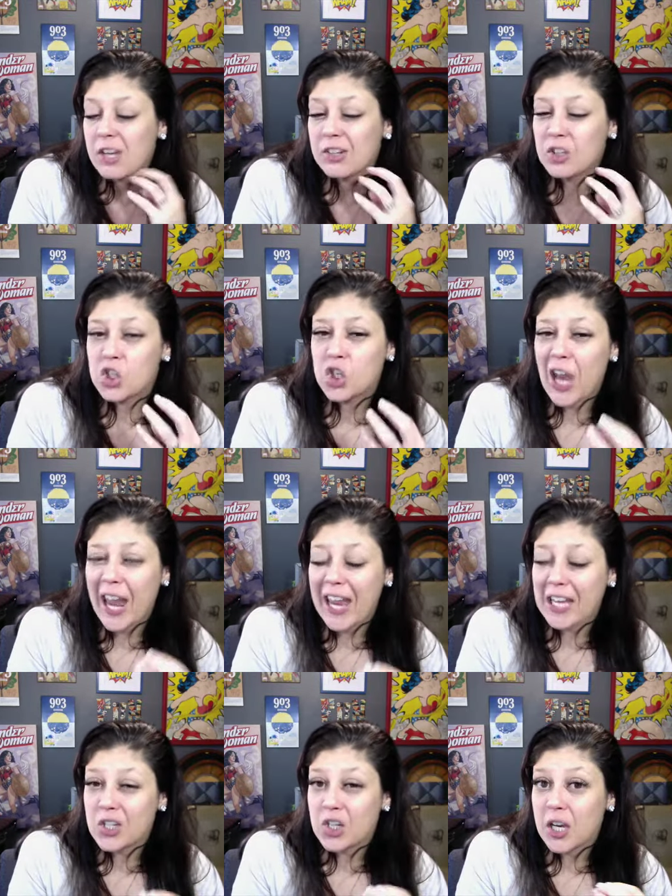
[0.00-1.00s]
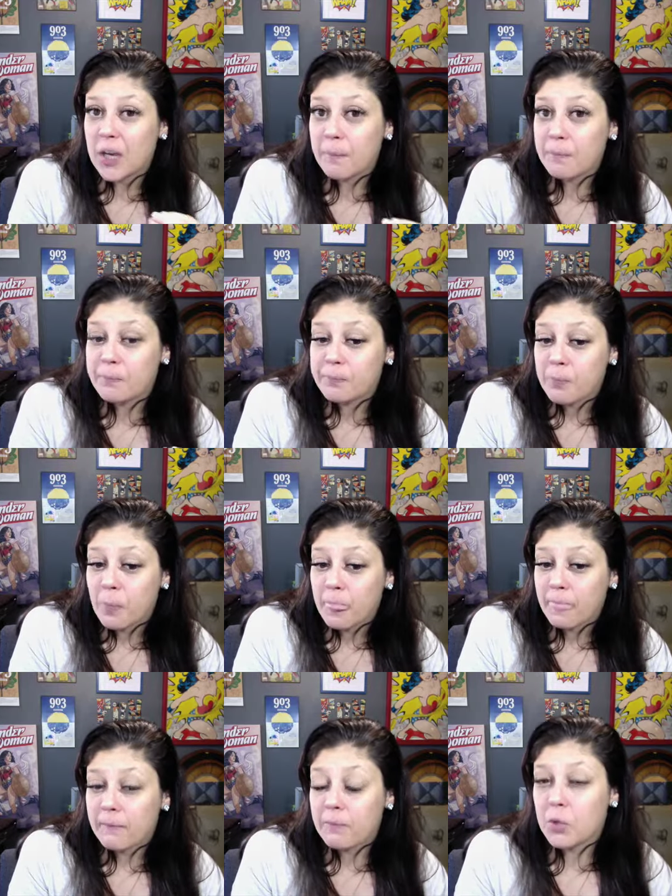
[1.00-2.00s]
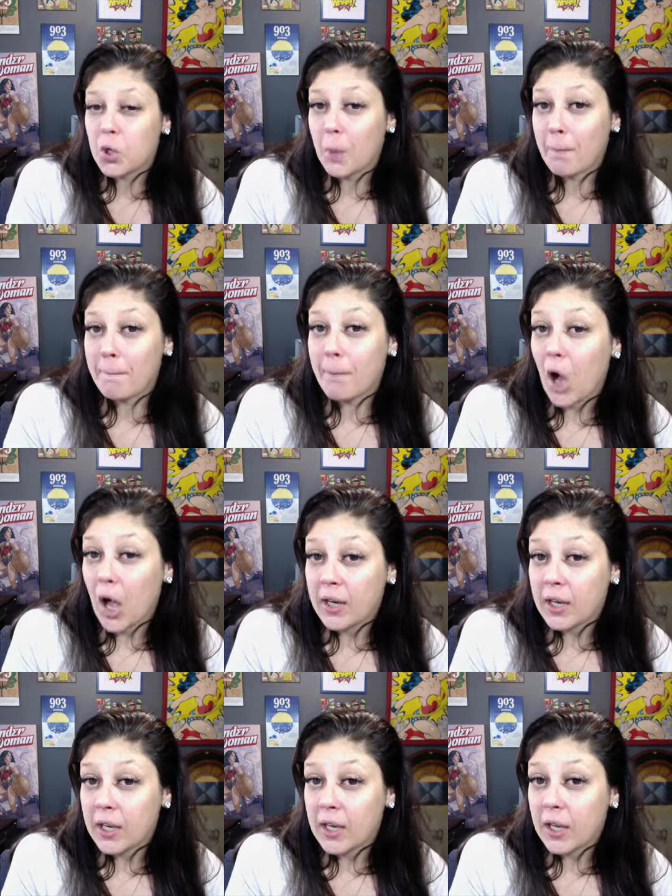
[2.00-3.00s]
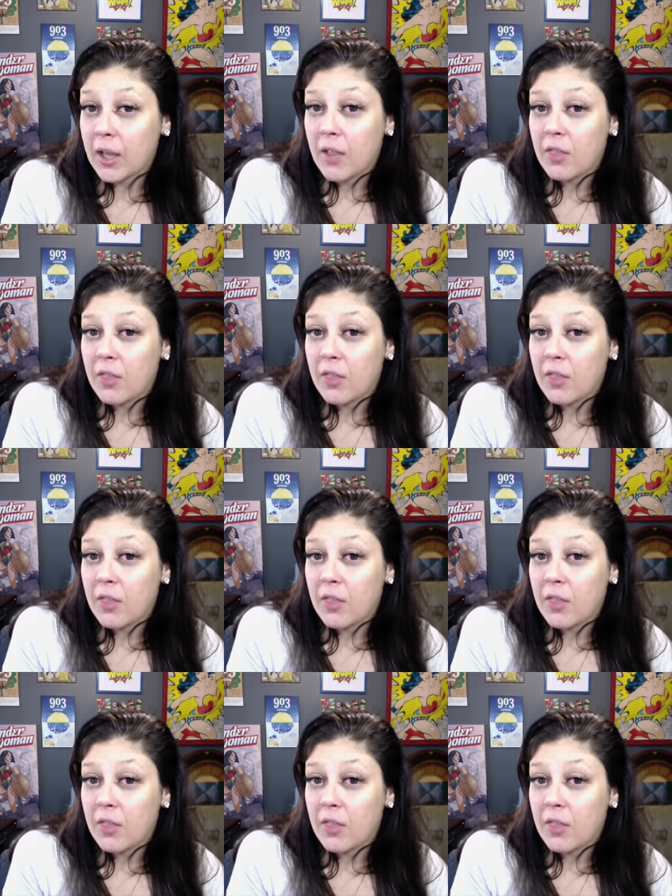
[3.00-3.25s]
changing your body.